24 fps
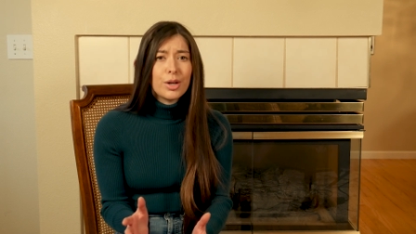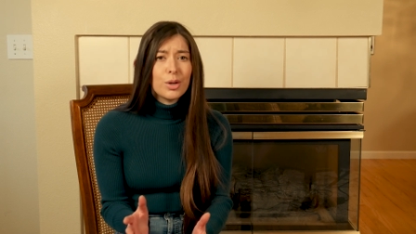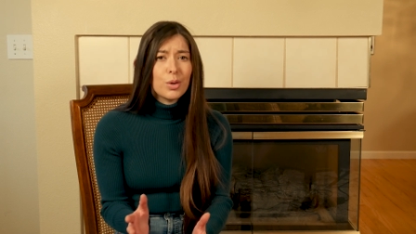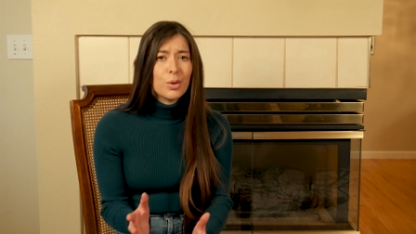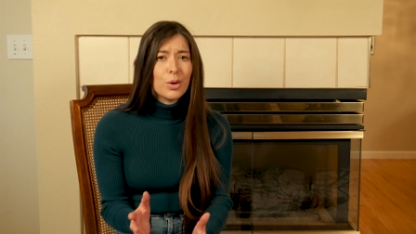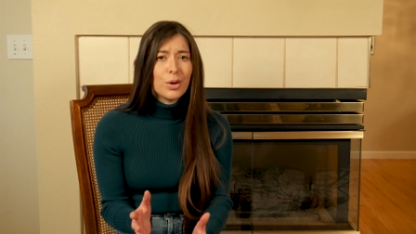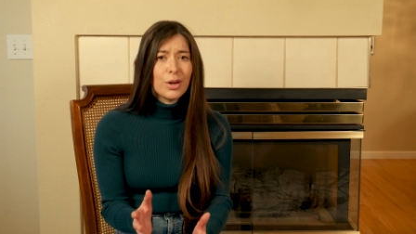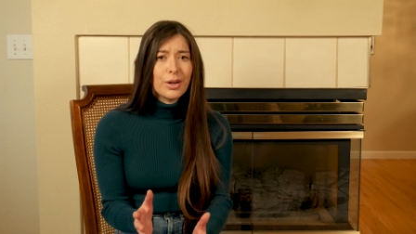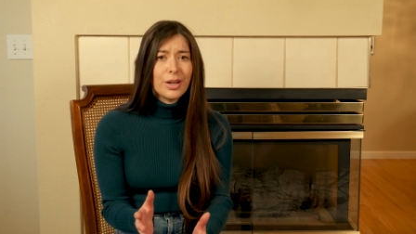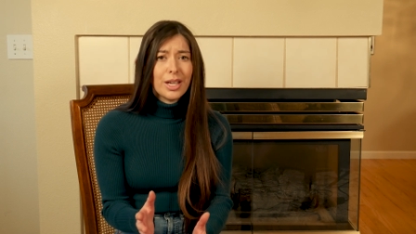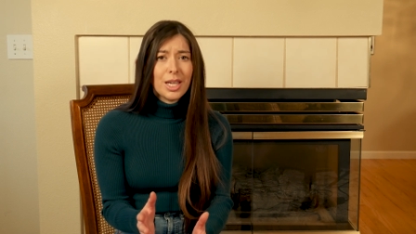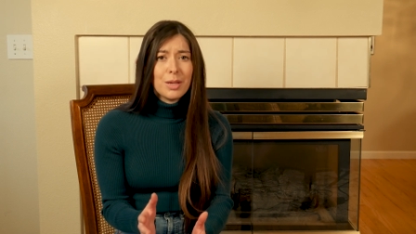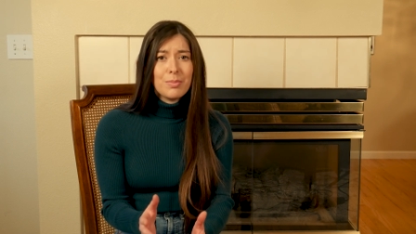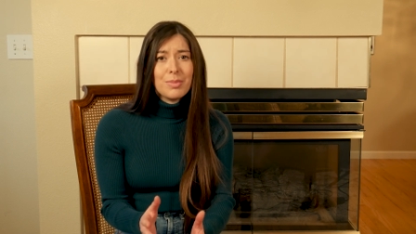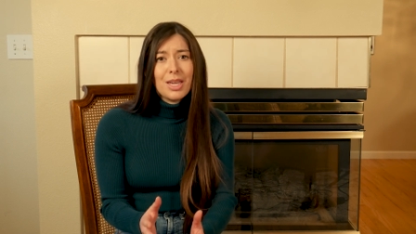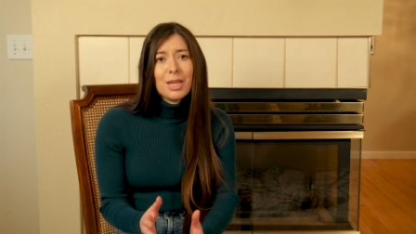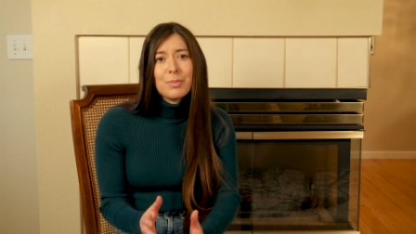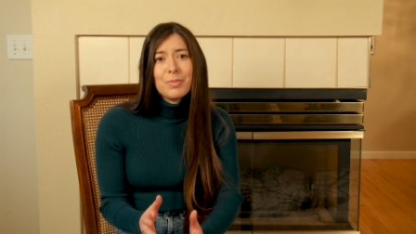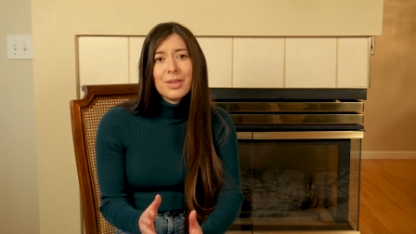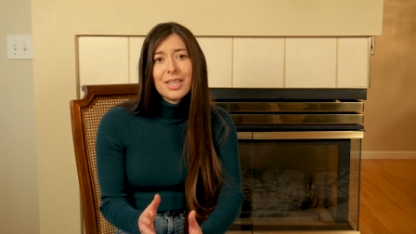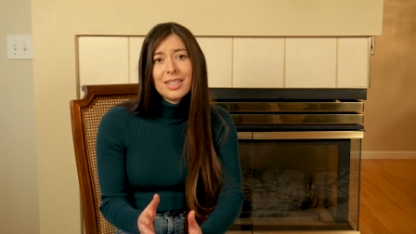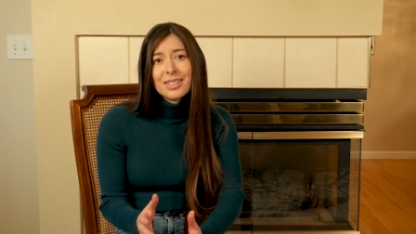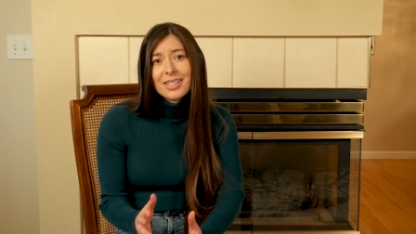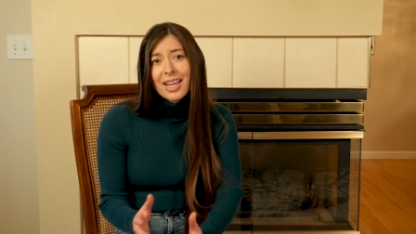or it may
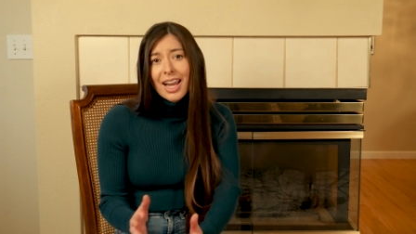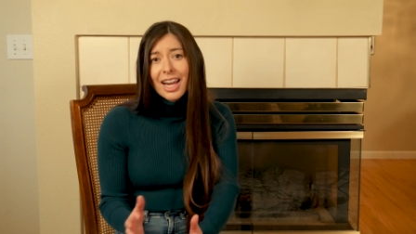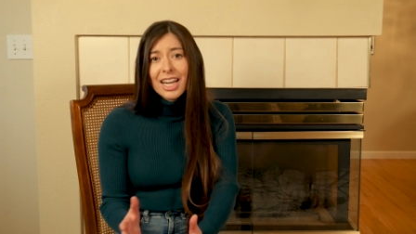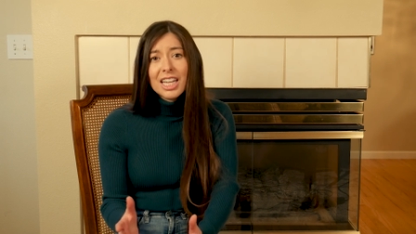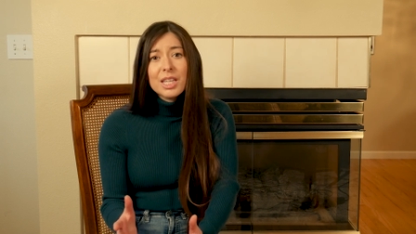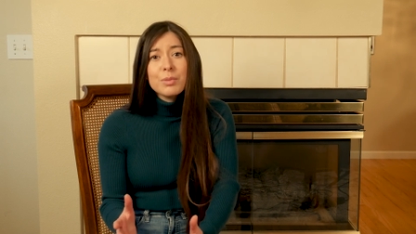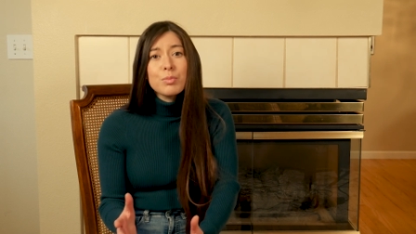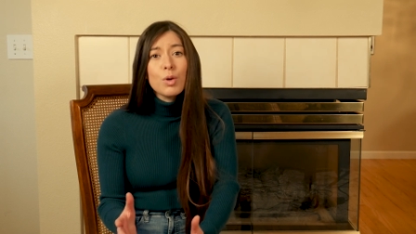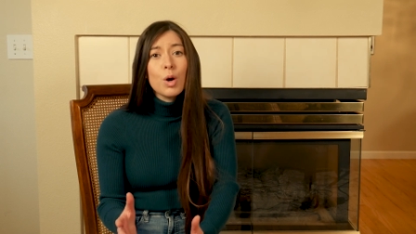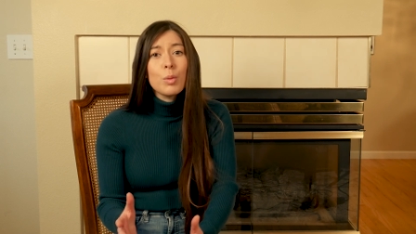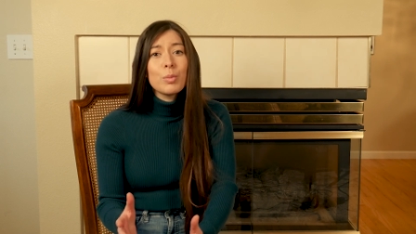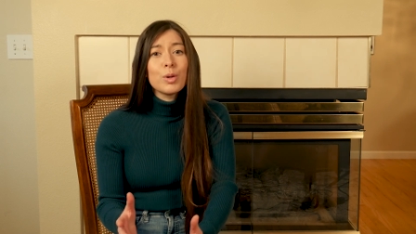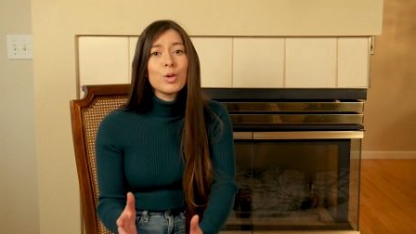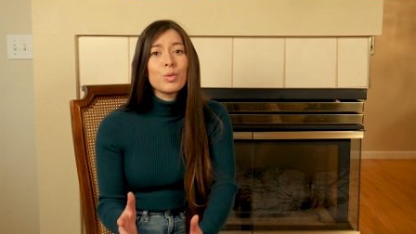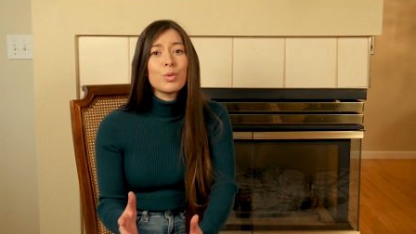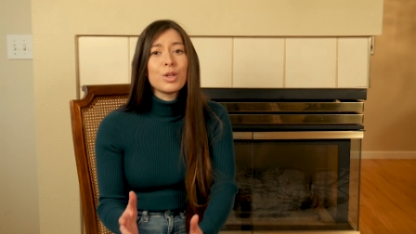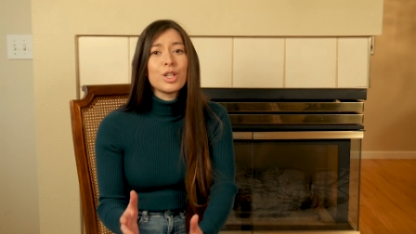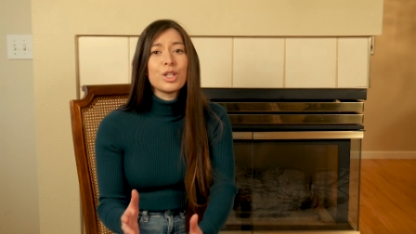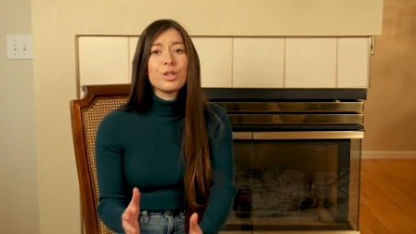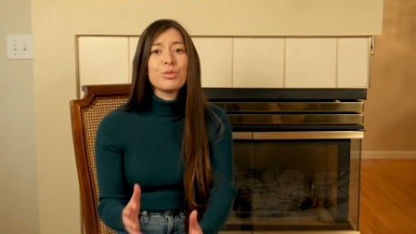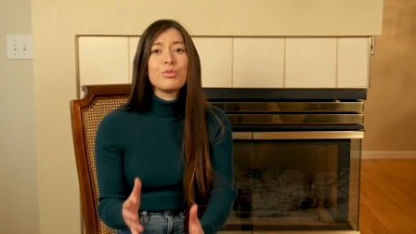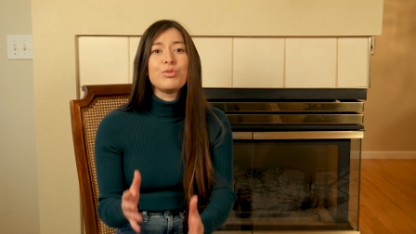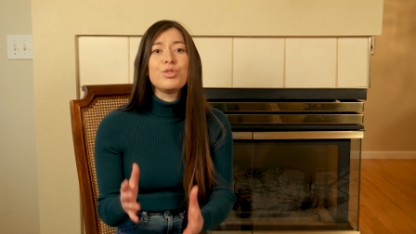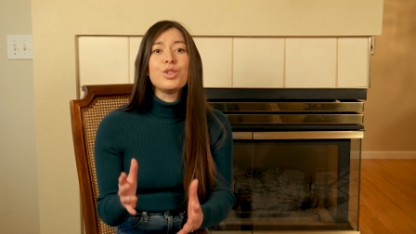be a tiny moment when
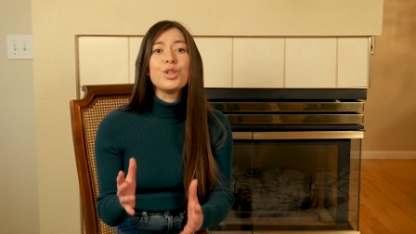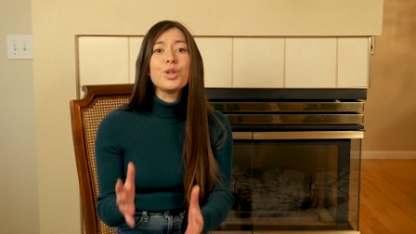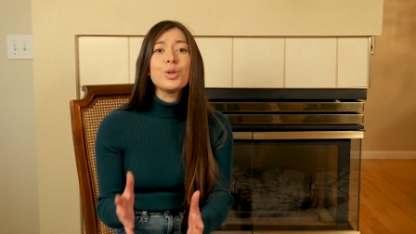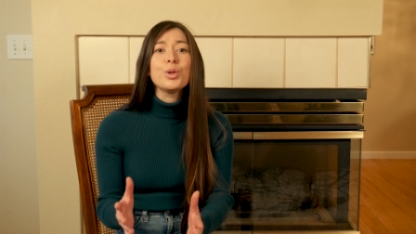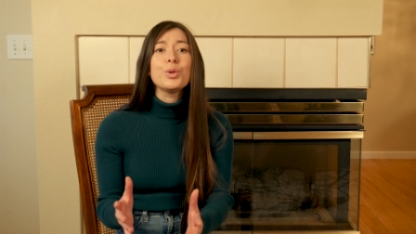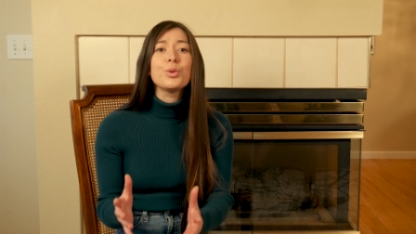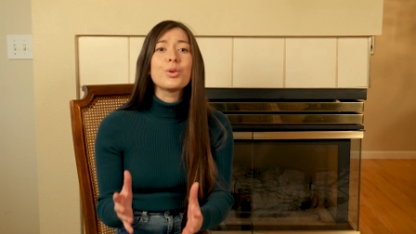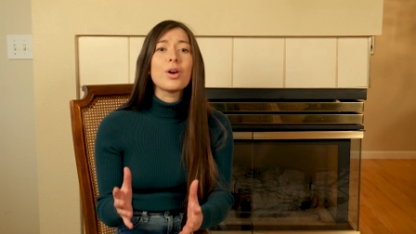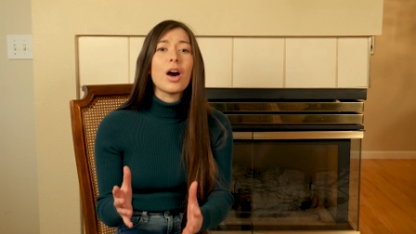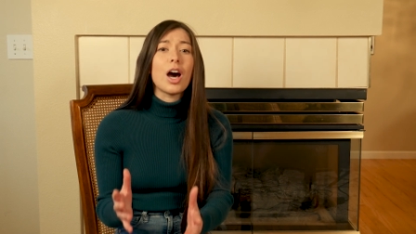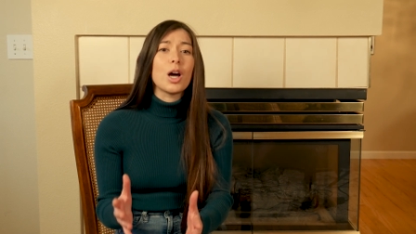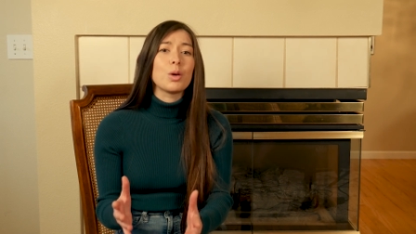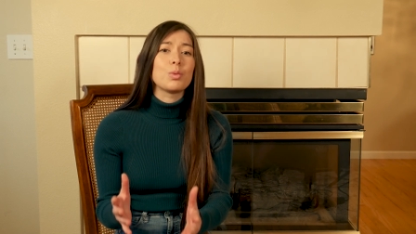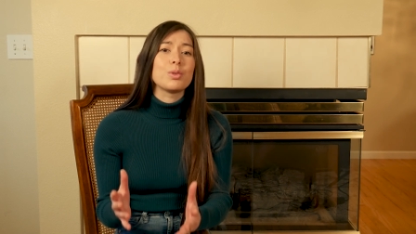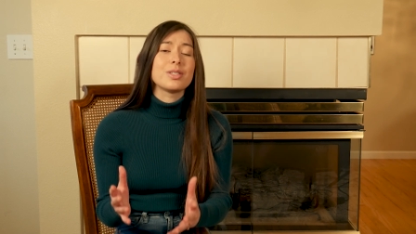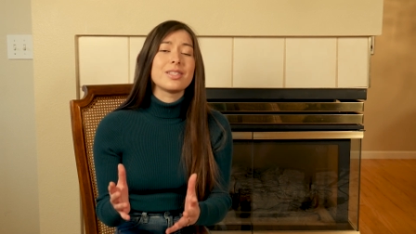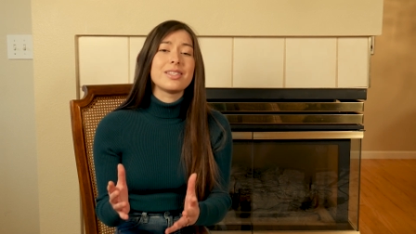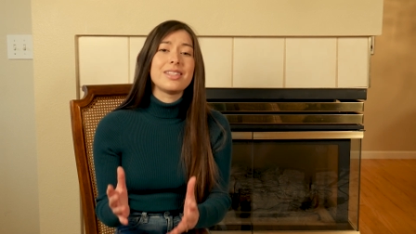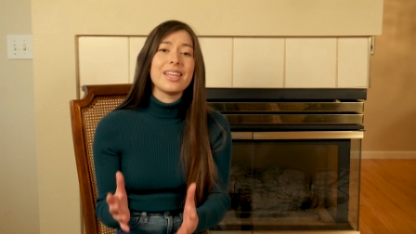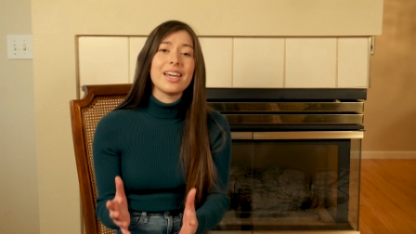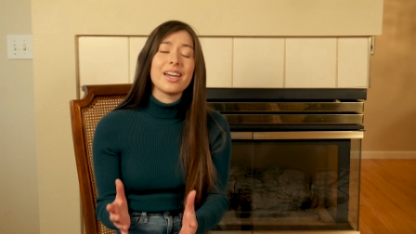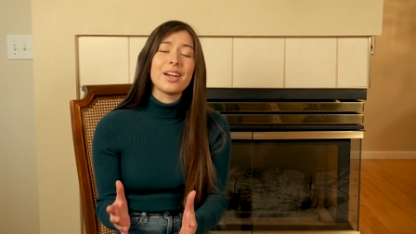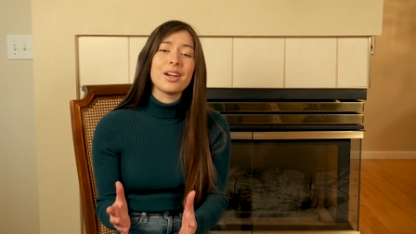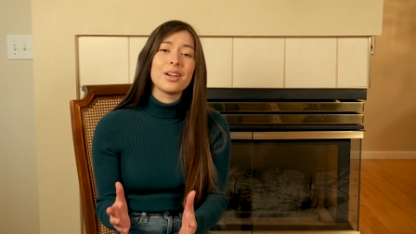you knew God was
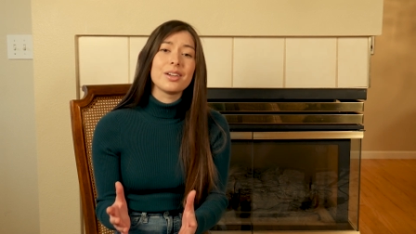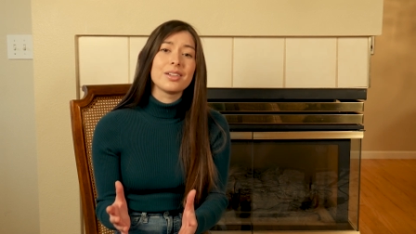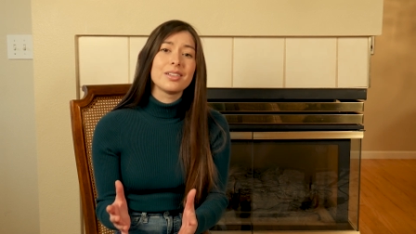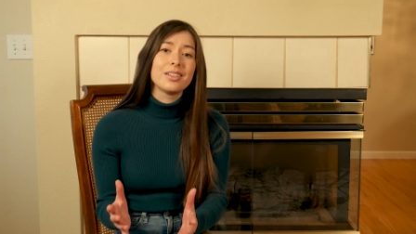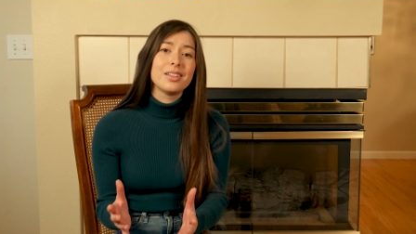there.